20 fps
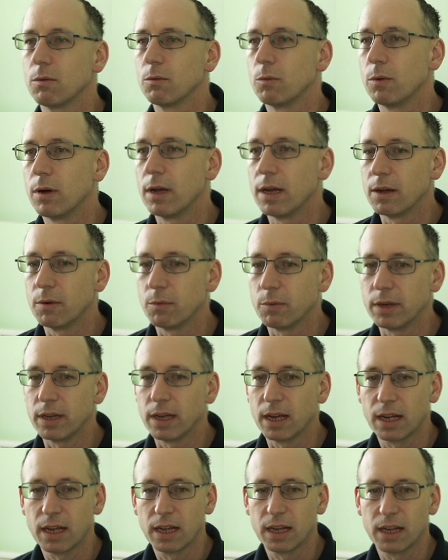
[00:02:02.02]
where we
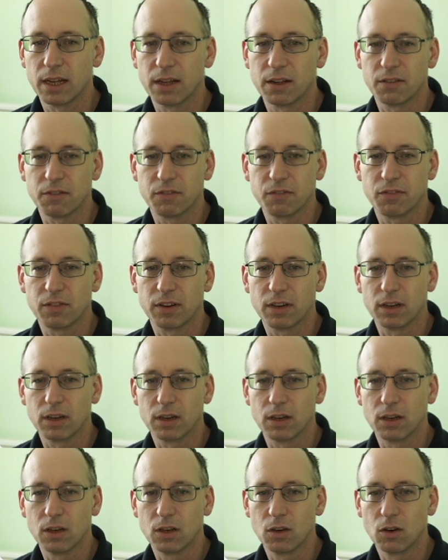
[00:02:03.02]
have
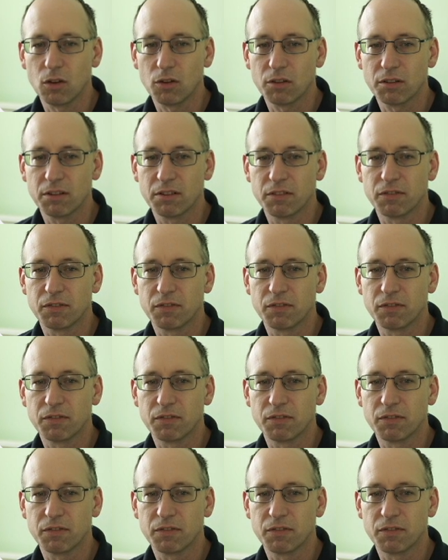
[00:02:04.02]
lots of